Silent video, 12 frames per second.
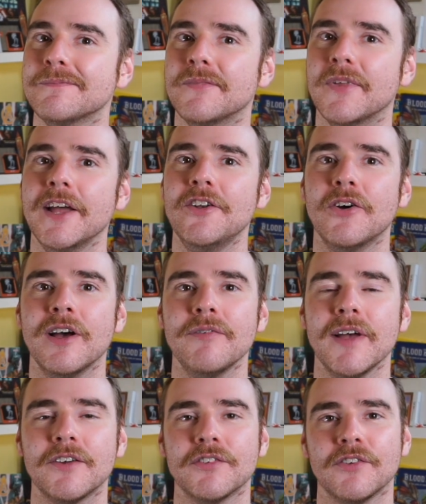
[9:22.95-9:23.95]
they don't have
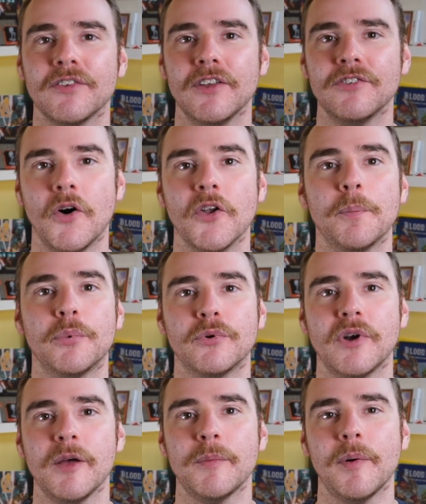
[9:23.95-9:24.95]
access to this on a
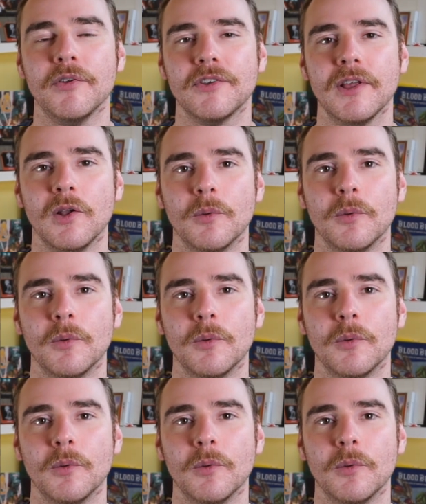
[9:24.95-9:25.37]
primary skill